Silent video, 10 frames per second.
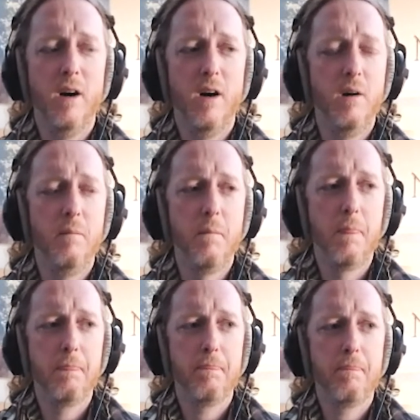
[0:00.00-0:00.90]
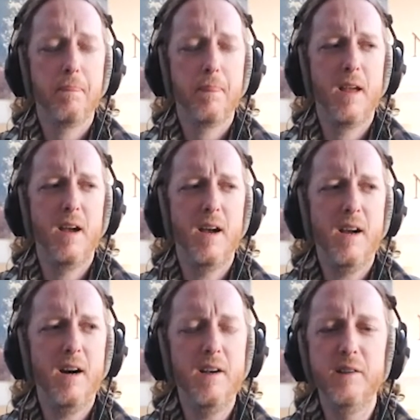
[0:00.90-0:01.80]
um, I
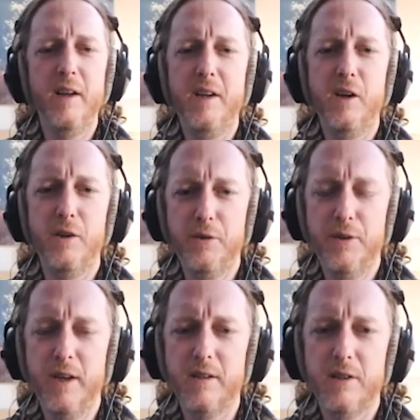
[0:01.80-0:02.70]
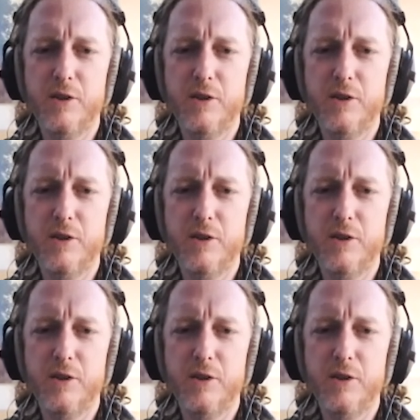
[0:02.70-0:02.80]
kind of like other things.